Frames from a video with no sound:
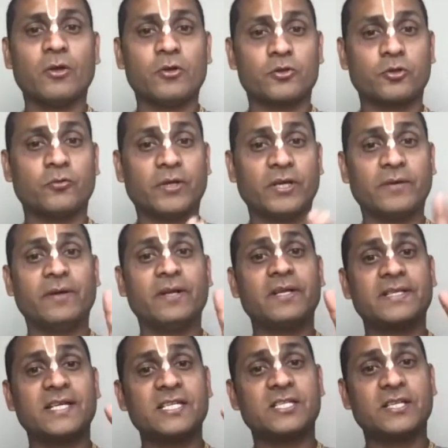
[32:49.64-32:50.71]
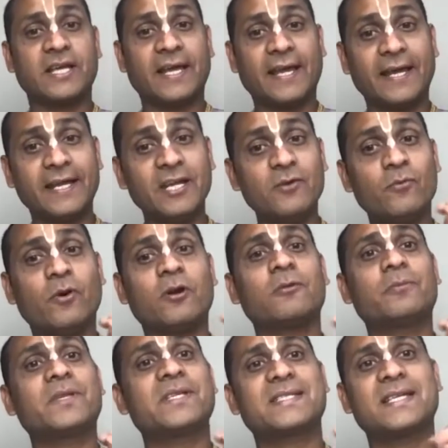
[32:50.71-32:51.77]
So even if this, any one
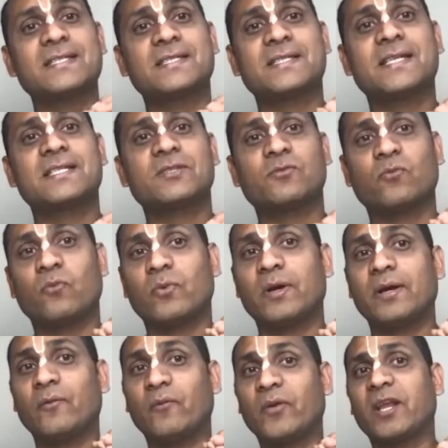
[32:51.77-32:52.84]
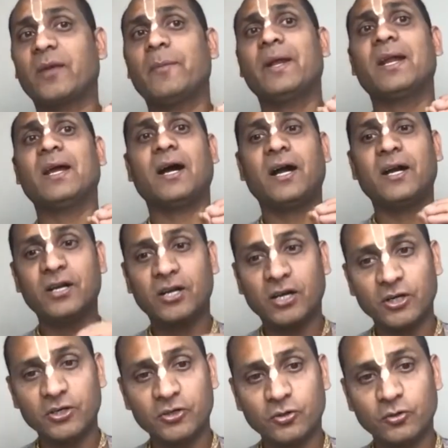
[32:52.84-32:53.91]
of the senses will remain
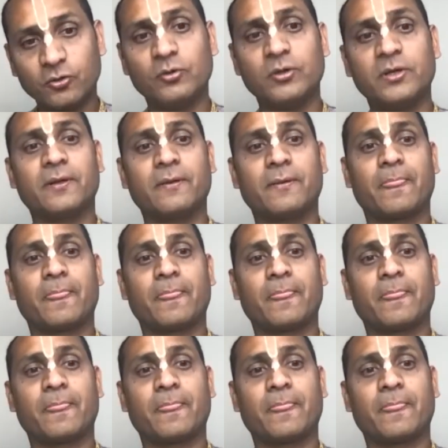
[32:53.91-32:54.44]
uncontrolled,